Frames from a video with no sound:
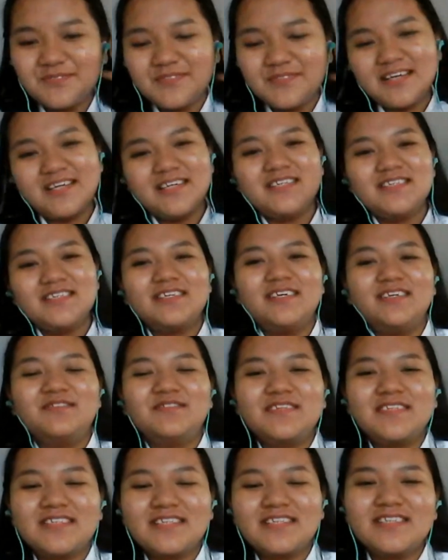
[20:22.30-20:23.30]
much. It
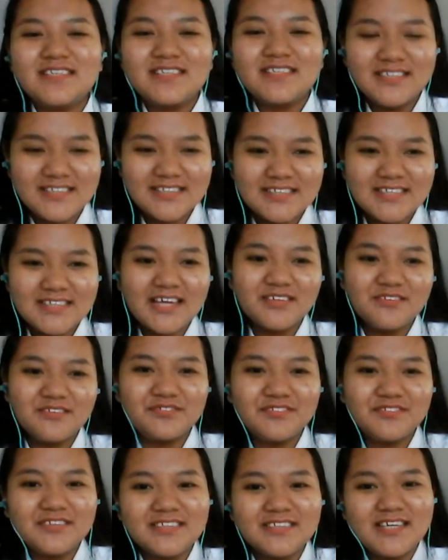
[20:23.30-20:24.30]
was such an
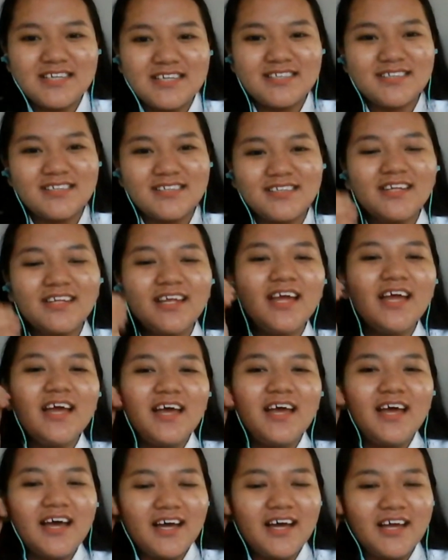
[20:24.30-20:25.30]
insightful session.
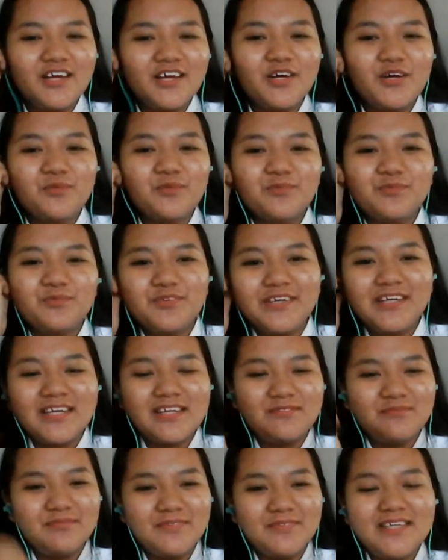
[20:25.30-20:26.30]
I hope we
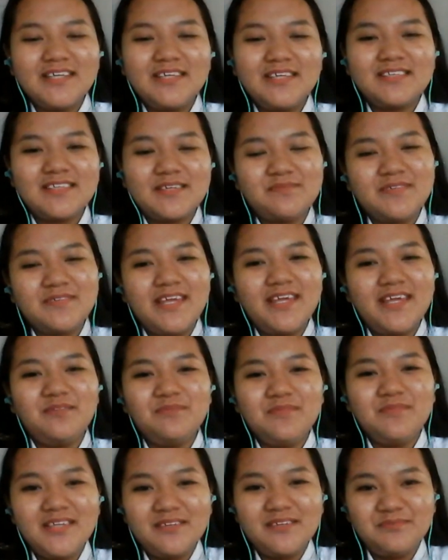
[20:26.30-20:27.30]
can meet in some day,
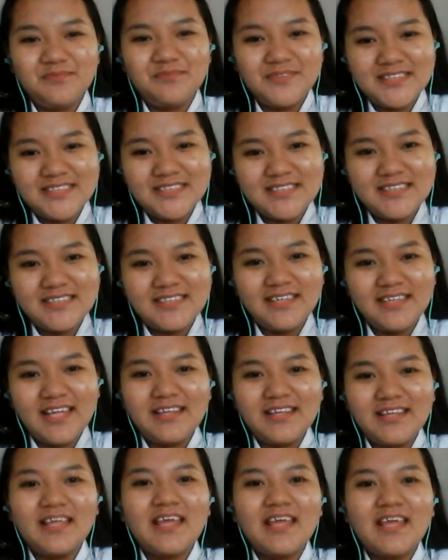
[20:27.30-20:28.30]
meet in person,
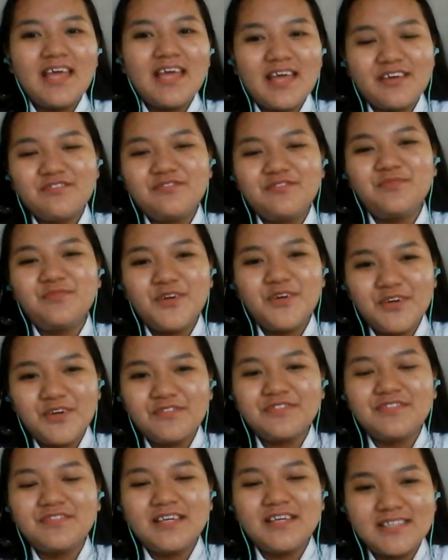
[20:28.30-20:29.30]
and have more
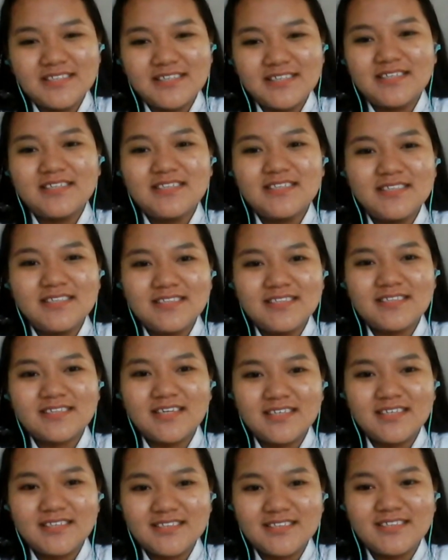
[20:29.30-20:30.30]
of such
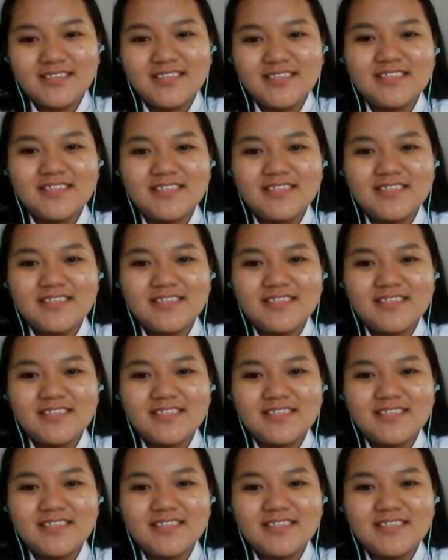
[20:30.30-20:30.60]
discussions.